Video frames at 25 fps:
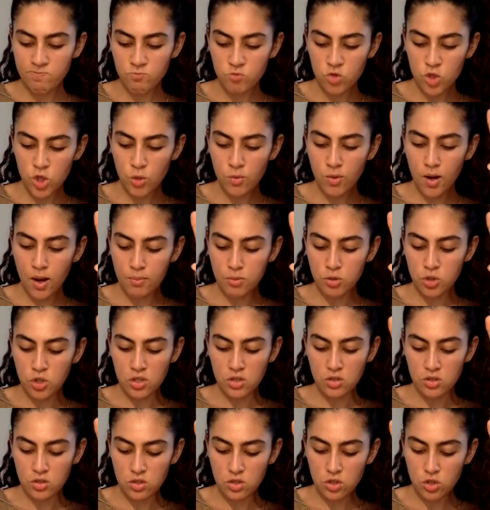Two
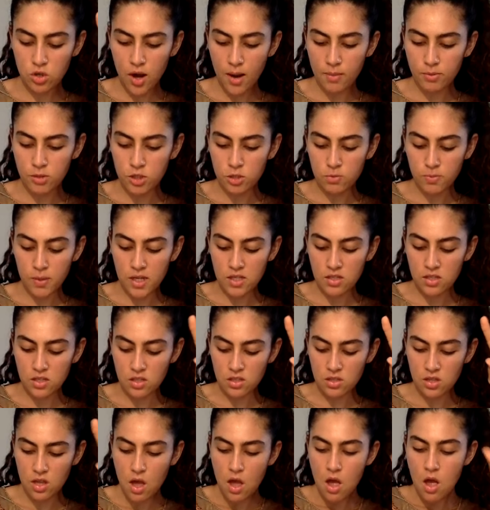options,
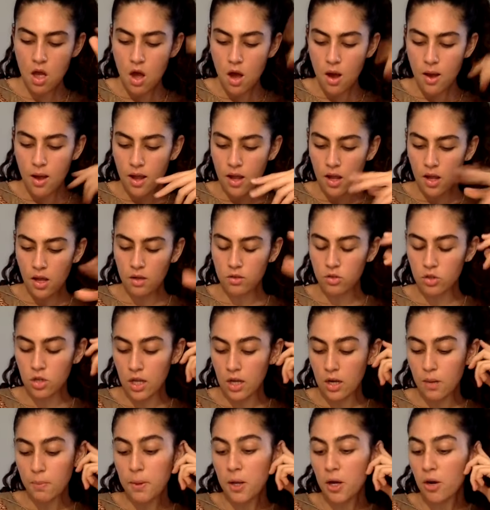Pisces.
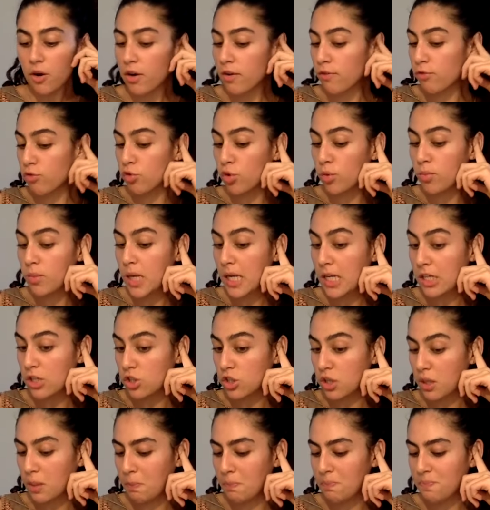In a period of
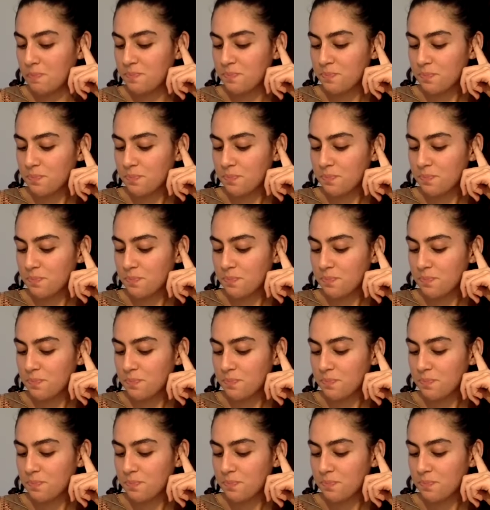rumination,